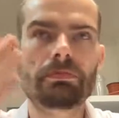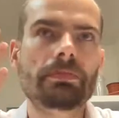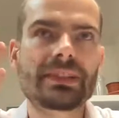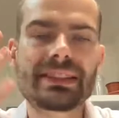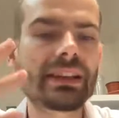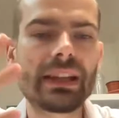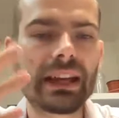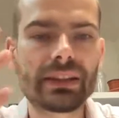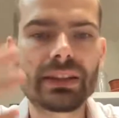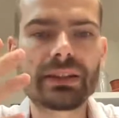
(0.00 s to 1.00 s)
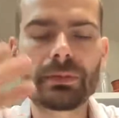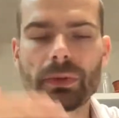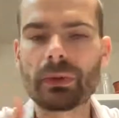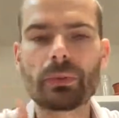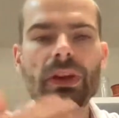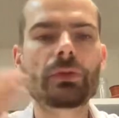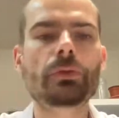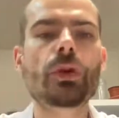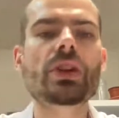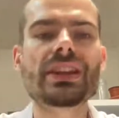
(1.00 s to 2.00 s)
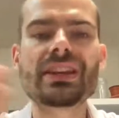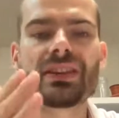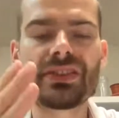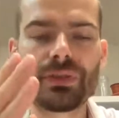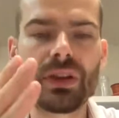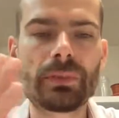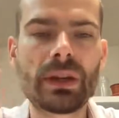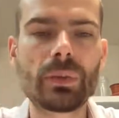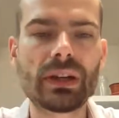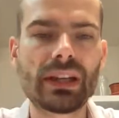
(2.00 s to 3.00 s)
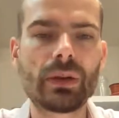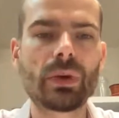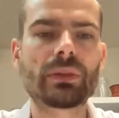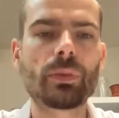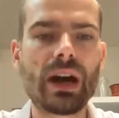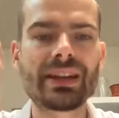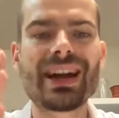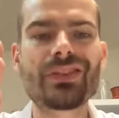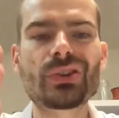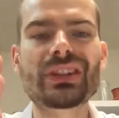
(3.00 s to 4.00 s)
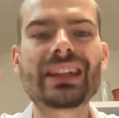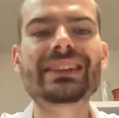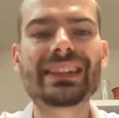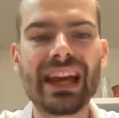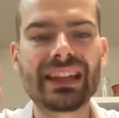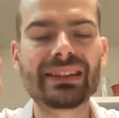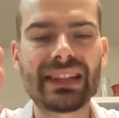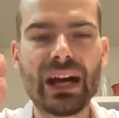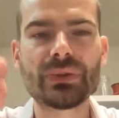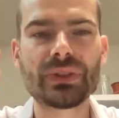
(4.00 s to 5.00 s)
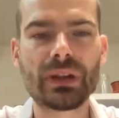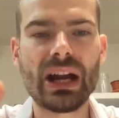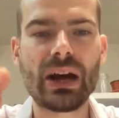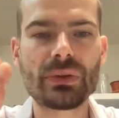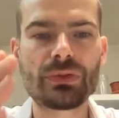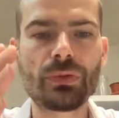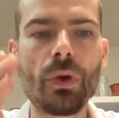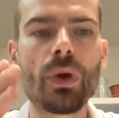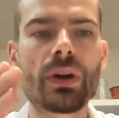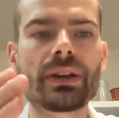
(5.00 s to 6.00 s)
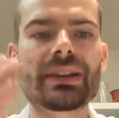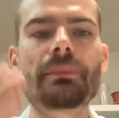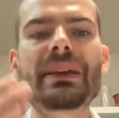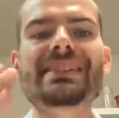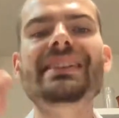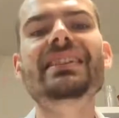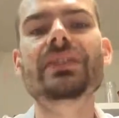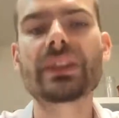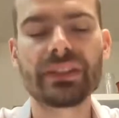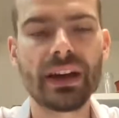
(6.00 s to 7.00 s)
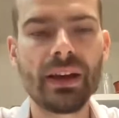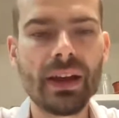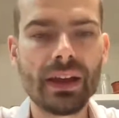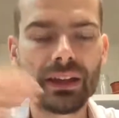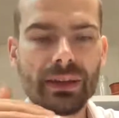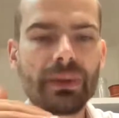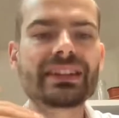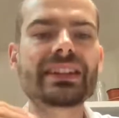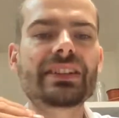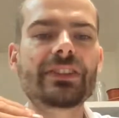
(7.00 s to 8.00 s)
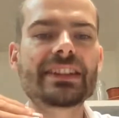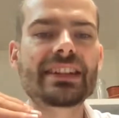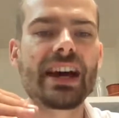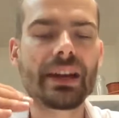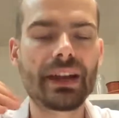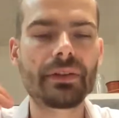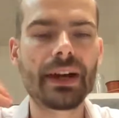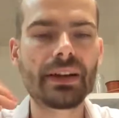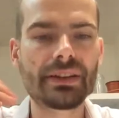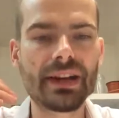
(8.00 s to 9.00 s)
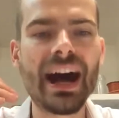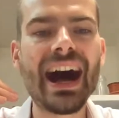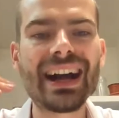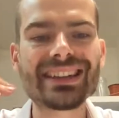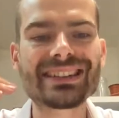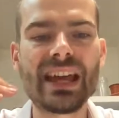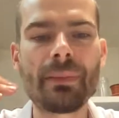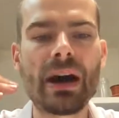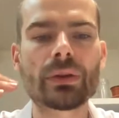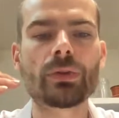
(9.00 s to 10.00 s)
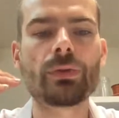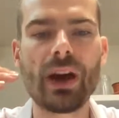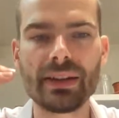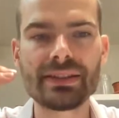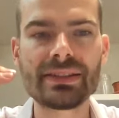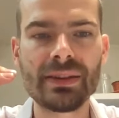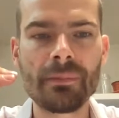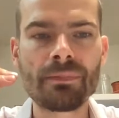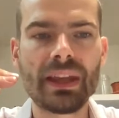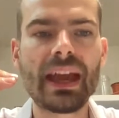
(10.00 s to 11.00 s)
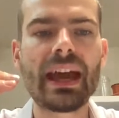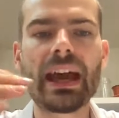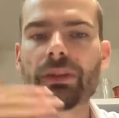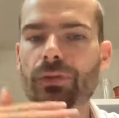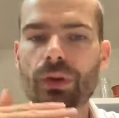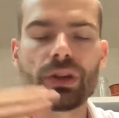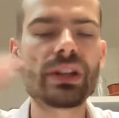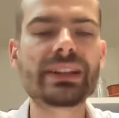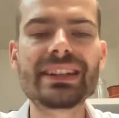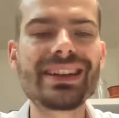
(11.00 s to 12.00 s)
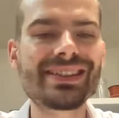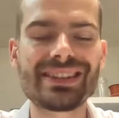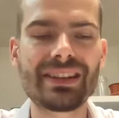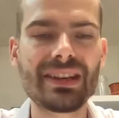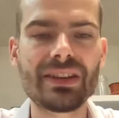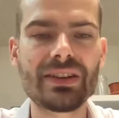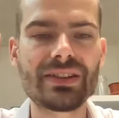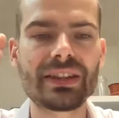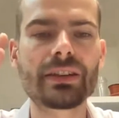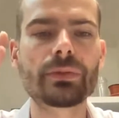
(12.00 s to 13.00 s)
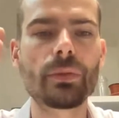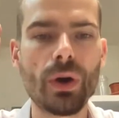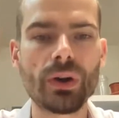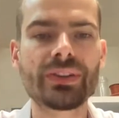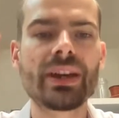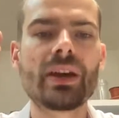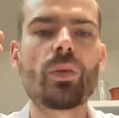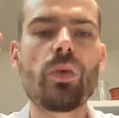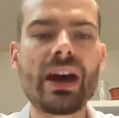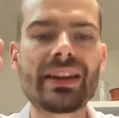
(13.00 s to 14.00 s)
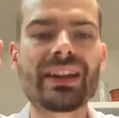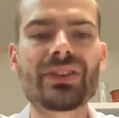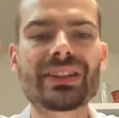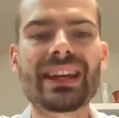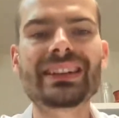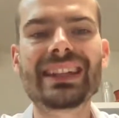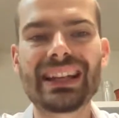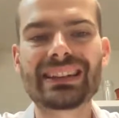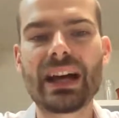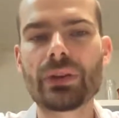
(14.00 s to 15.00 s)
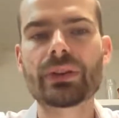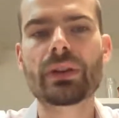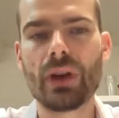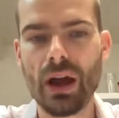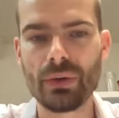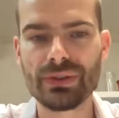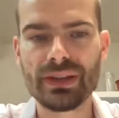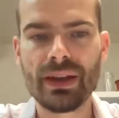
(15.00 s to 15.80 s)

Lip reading: still like we for years we've been working with 110,000 crowns for the business visa. The business visa required the highest amount of funds, and for years and years it was 110,000 crowns.